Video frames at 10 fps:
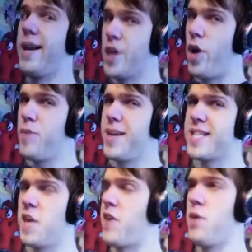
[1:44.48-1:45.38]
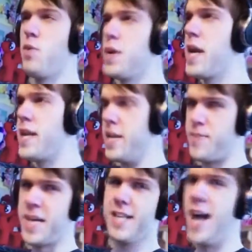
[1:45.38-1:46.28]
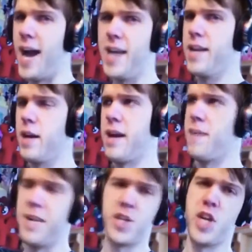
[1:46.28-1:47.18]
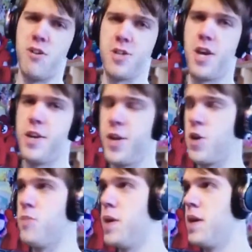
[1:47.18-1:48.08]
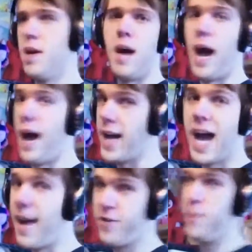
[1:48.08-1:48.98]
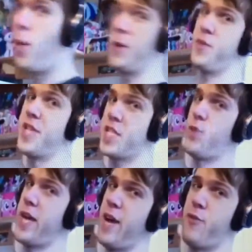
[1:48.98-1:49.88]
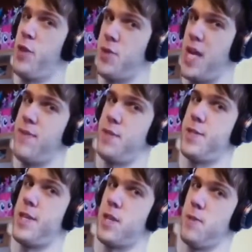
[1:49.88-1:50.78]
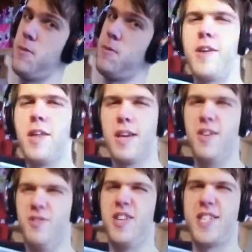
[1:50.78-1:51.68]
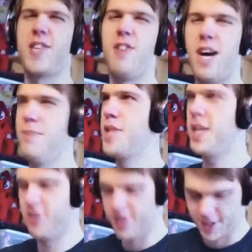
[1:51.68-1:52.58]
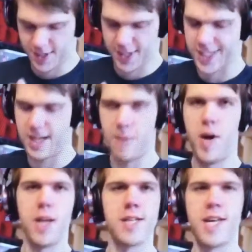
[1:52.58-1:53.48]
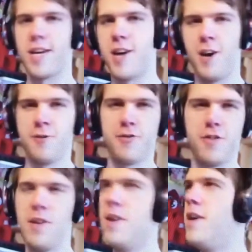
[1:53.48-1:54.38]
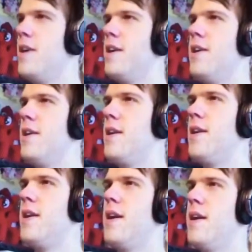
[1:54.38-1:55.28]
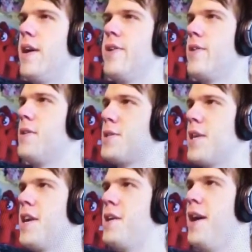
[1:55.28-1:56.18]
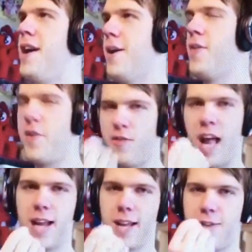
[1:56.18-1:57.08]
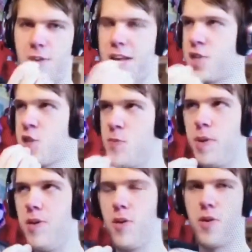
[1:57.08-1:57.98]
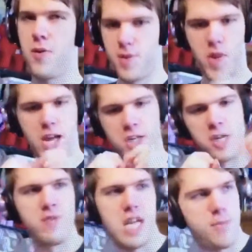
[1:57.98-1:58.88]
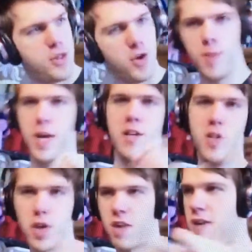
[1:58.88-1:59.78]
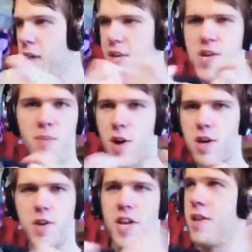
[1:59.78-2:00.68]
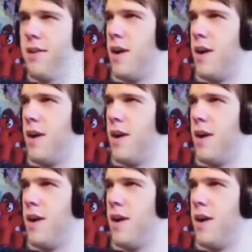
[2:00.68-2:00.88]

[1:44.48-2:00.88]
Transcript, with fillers: I told myself I wouldn't nitpick tiny little animation errors on here, but I, I have to point this one out for those that haven't seen it. Are they like a physical object you can just like slap on and take off? I don't understand. Are they flat like a flash symbol, or do they actually have depth to them? Can you look around the kitty mark? Are they?